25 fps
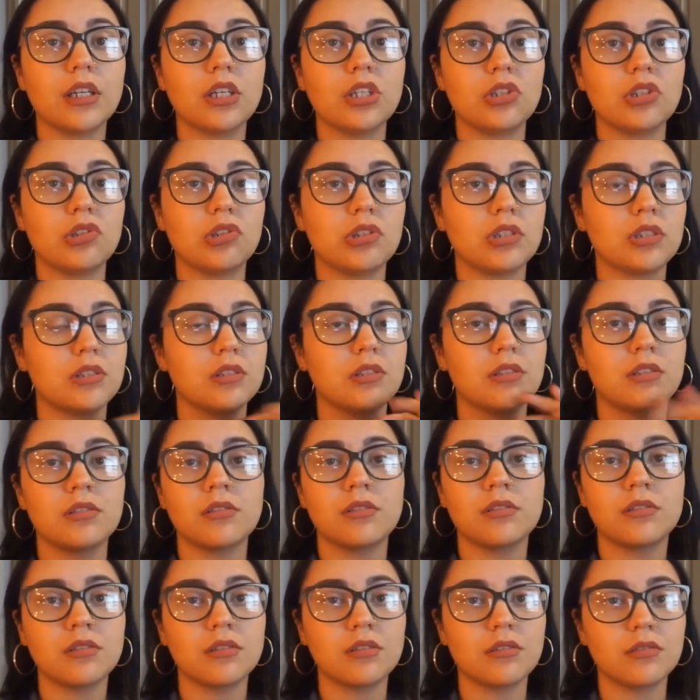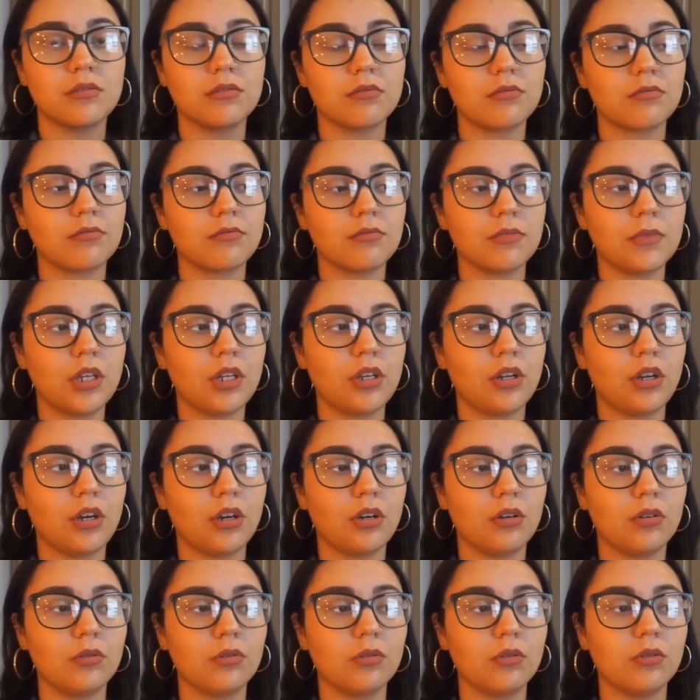is just, you
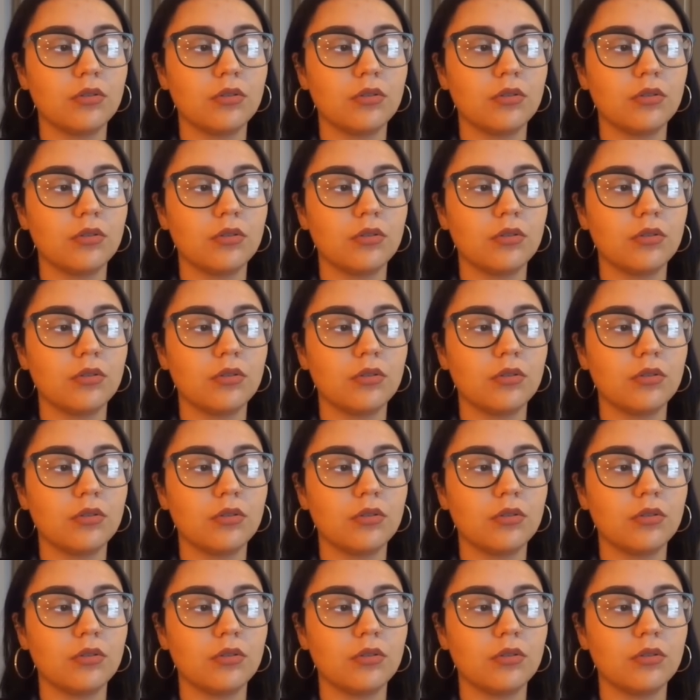know,